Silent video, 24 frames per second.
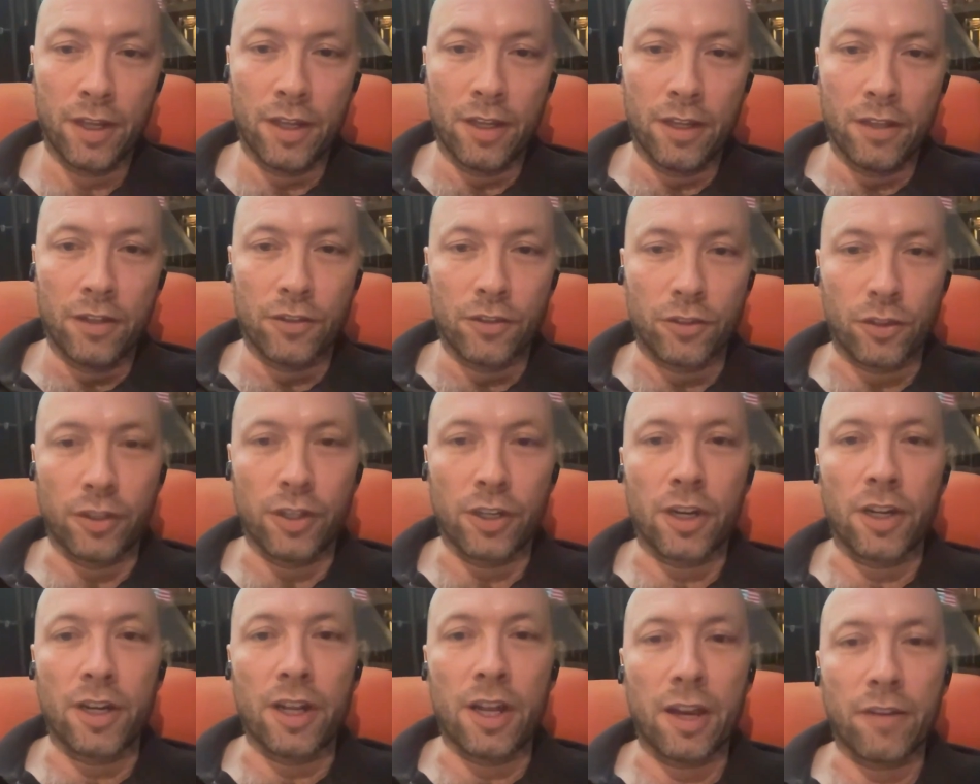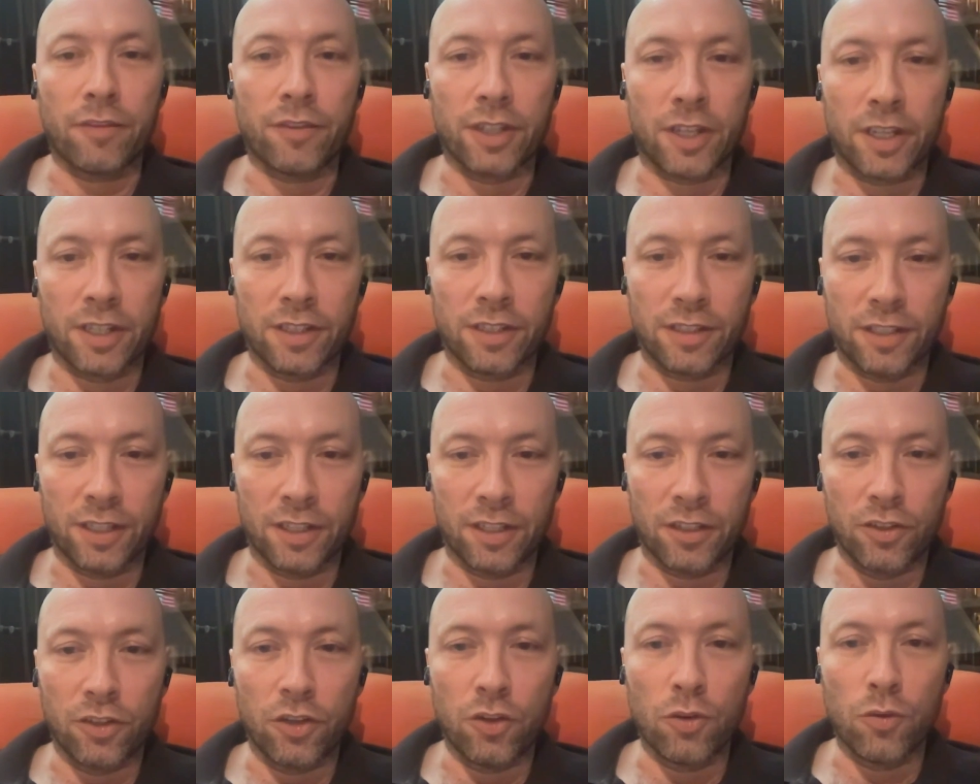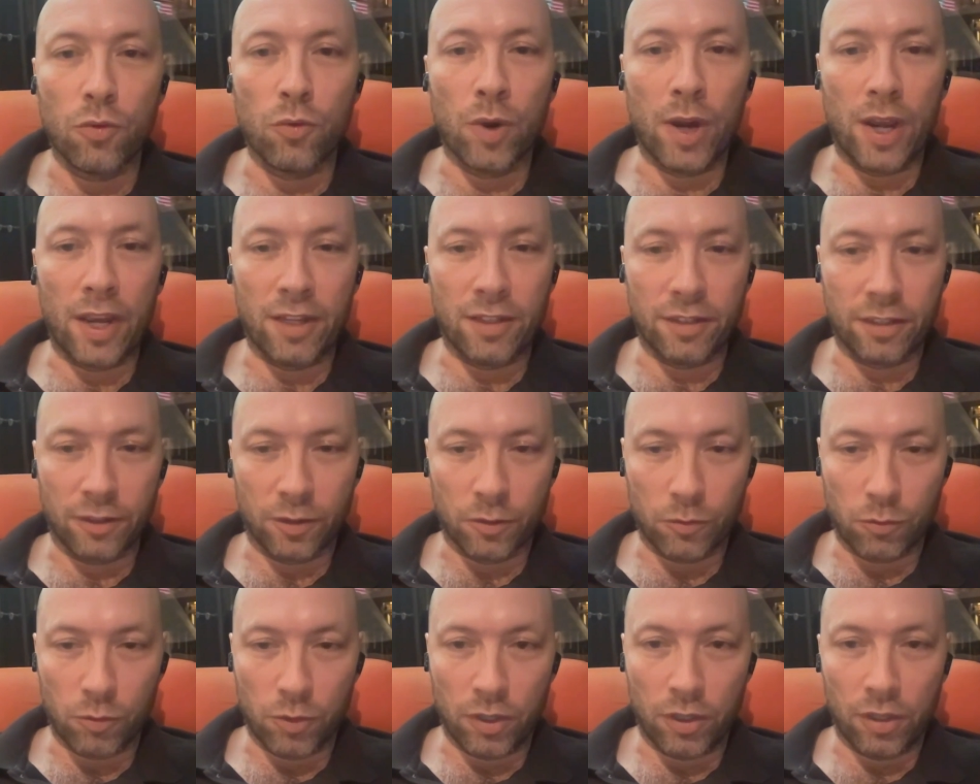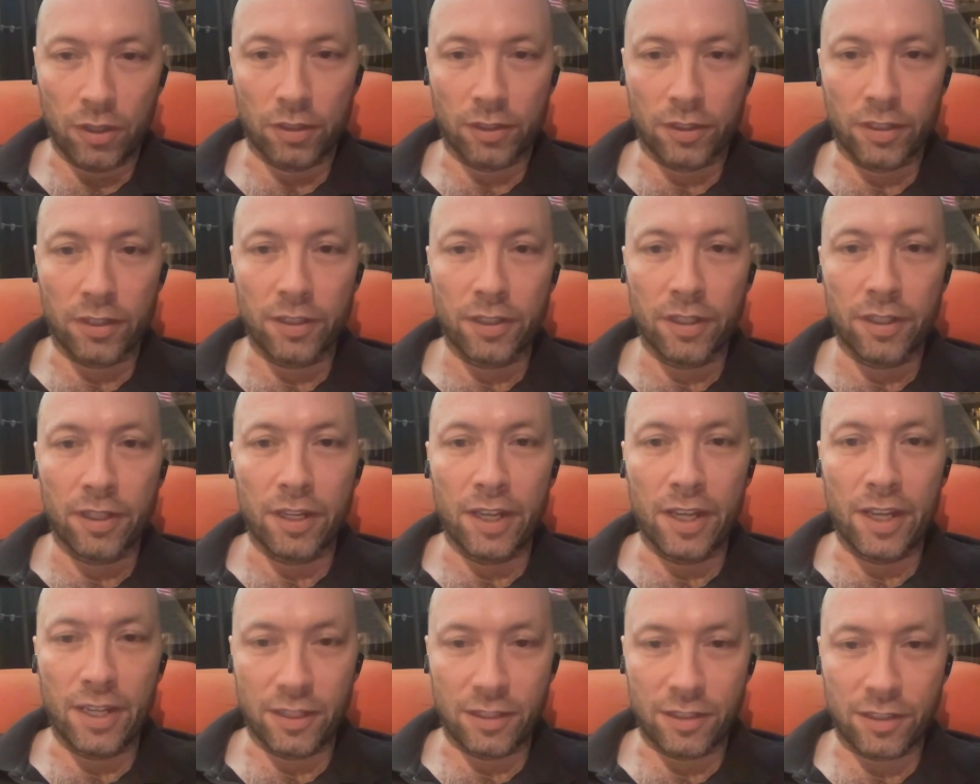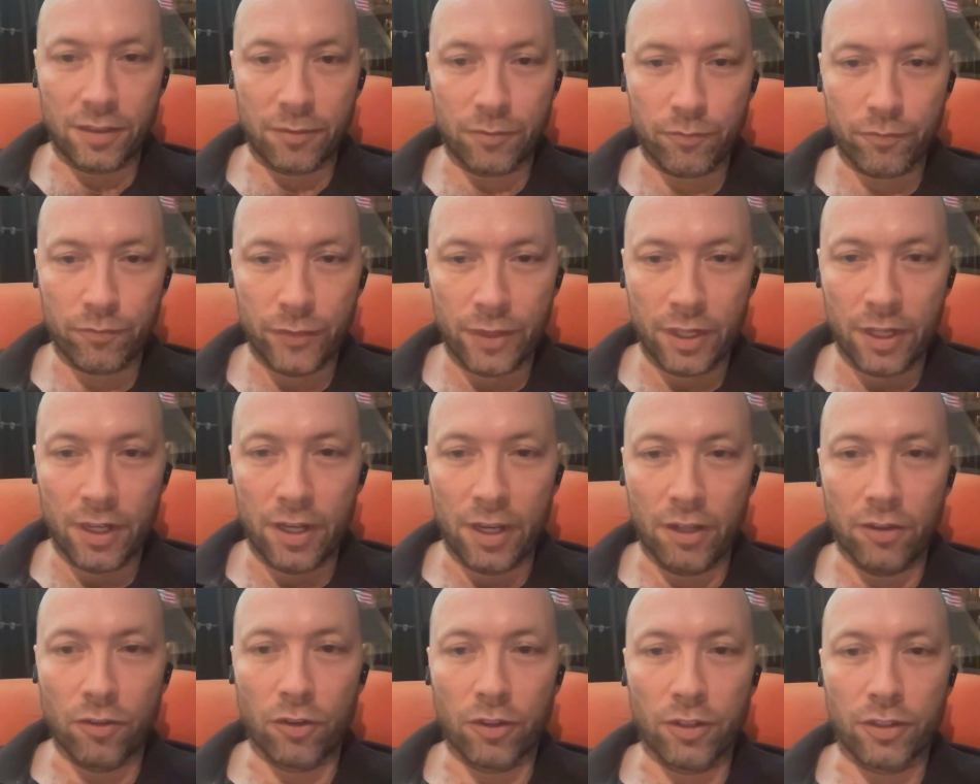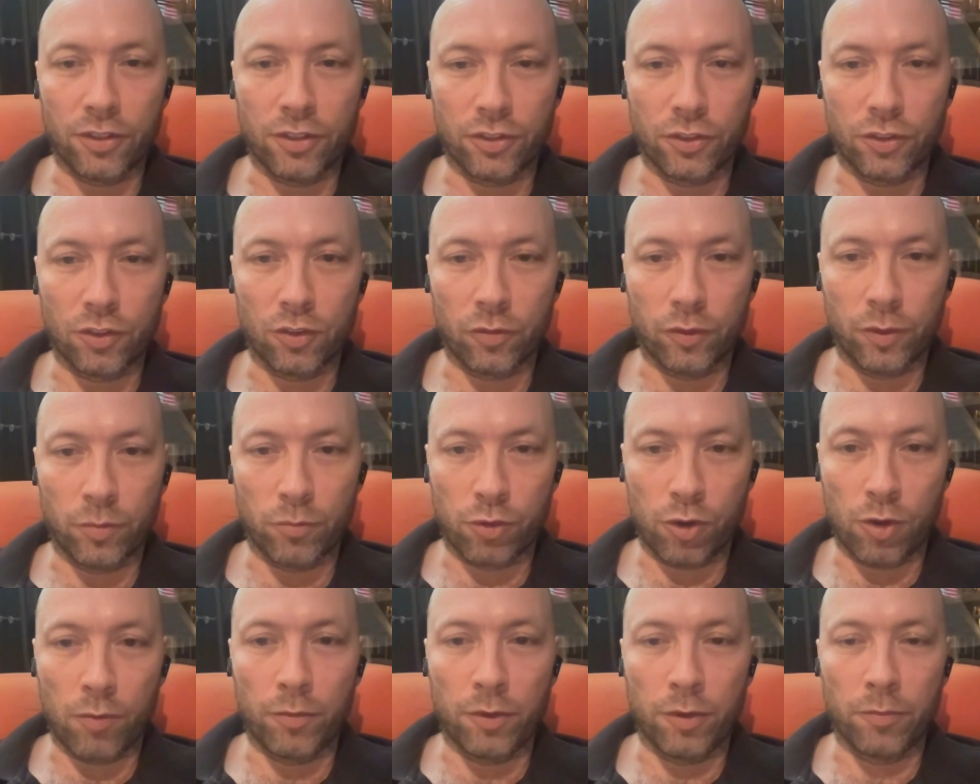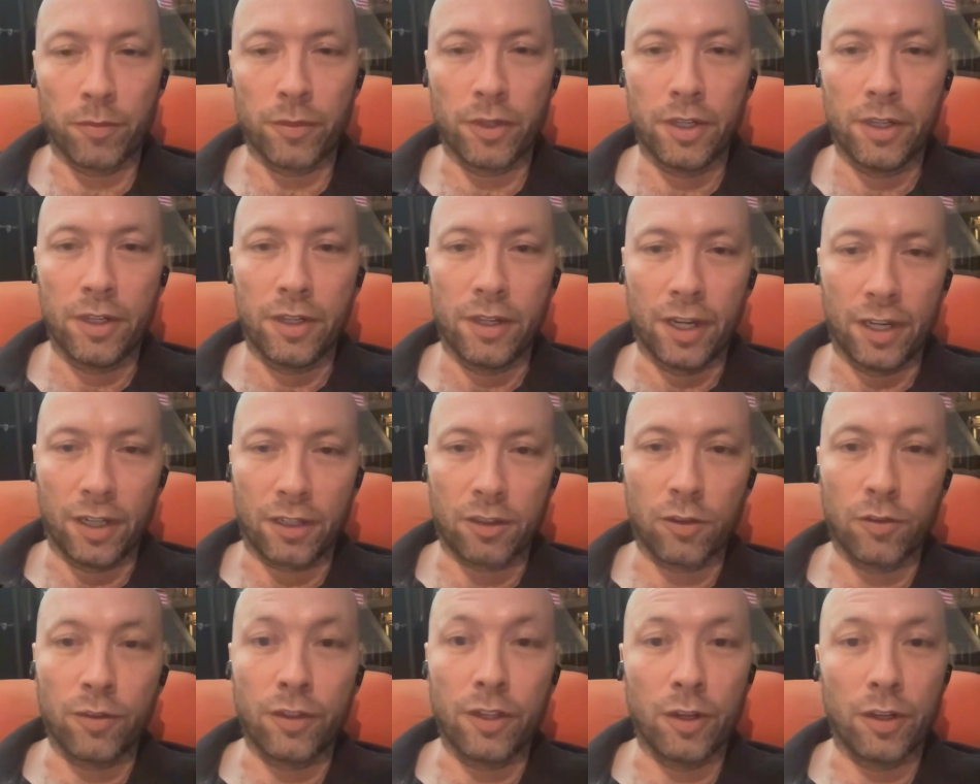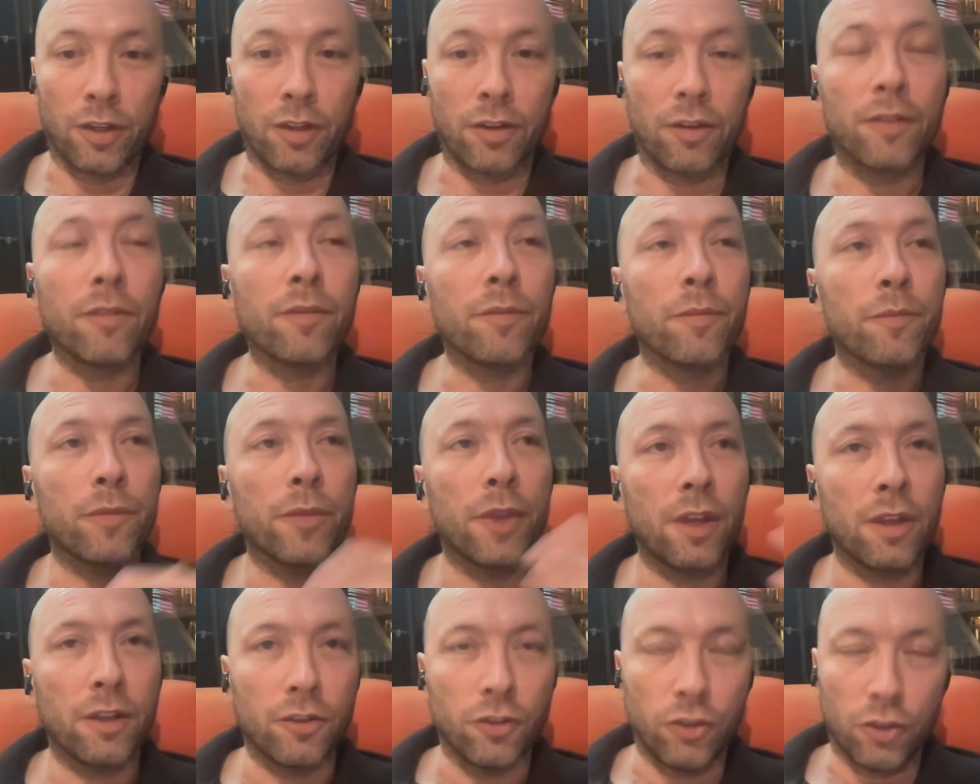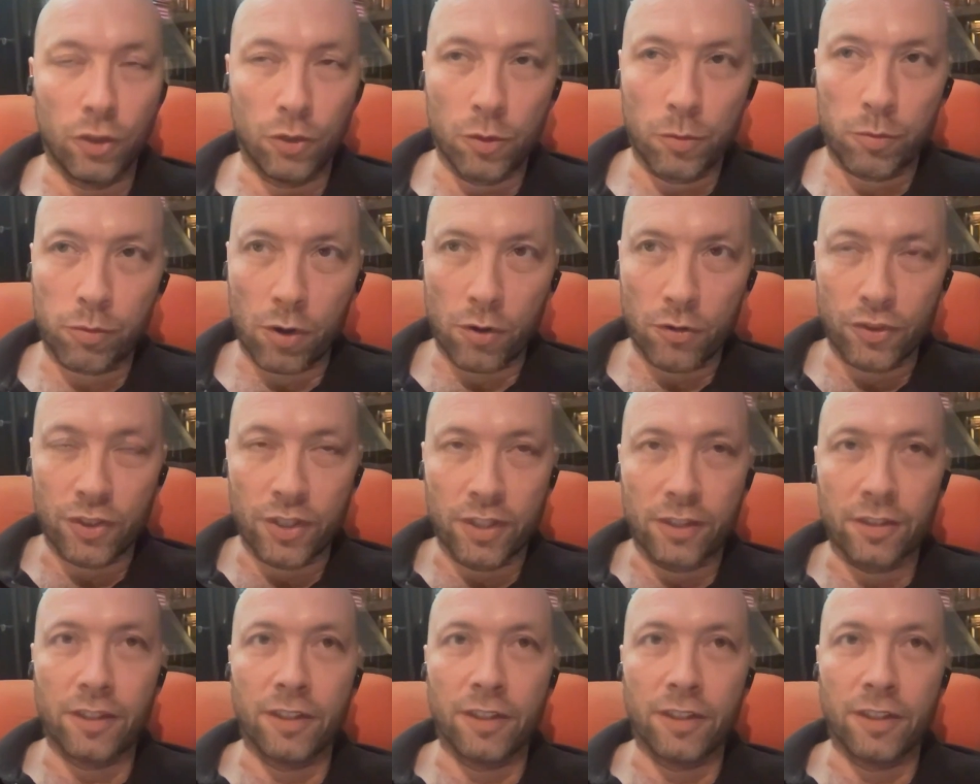So you're going to have to consider new ways that the world is in order to solve the problem, including new approaches that